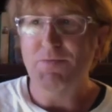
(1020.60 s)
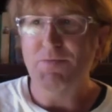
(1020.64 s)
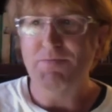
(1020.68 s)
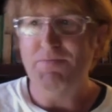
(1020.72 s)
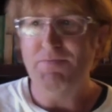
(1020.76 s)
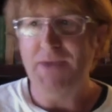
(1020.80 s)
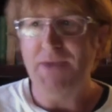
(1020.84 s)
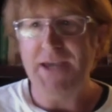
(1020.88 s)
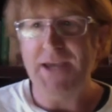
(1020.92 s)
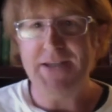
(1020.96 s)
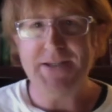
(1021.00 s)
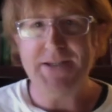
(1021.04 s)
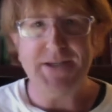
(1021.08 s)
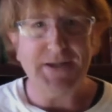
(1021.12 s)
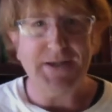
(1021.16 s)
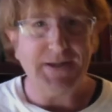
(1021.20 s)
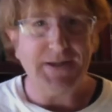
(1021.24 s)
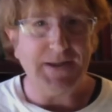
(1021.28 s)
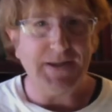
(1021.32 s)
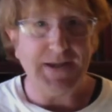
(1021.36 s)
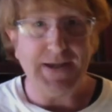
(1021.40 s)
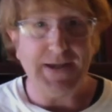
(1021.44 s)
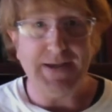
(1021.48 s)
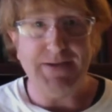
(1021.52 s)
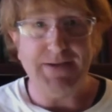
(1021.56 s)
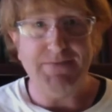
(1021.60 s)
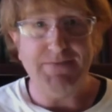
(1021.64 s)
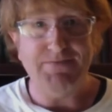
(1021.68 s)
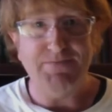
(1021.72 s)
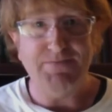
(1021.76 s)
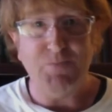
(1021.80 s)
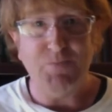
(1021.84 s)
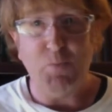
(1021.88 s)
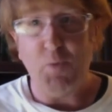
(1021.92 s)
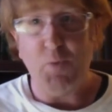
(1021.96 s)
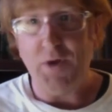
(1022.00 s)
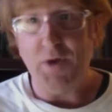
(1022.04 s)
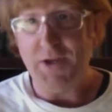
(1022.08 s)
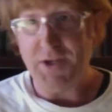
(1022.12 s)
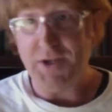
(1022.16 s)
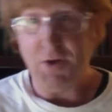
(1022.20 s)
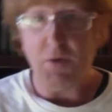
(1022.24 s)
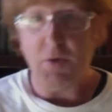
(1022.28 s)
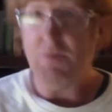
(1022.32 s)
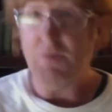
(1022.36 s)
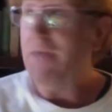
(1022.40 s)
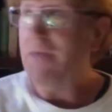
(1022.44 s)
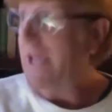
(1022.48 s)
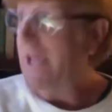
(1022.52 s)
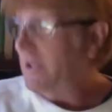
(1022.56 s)
basically,
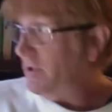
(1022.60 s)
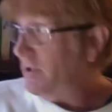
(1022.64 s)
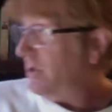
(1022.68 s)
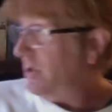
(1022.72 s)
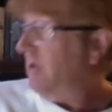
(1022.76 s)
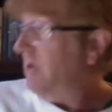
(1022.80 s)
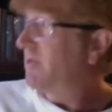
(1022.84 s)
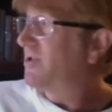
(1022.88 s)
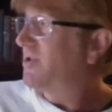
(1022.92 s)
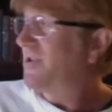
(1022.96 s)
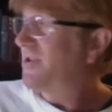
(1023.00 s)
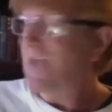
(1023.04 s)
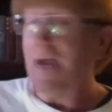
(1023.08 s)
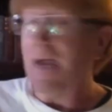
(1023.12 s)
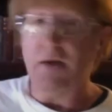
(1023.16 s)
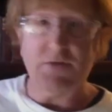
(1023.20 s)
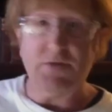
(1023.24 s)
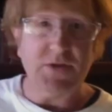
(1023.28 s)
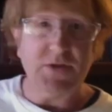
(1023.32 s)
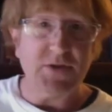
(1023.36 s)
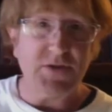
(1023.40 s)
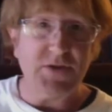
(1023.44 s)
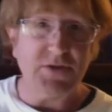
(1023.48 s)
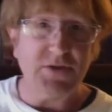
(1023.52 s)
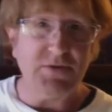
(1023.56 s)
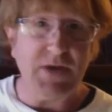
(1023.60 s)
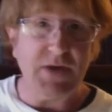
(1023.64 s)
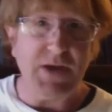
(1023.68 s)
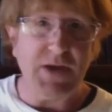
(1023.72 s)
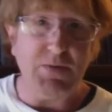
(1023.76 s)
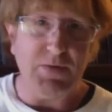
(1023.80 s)
that church down the street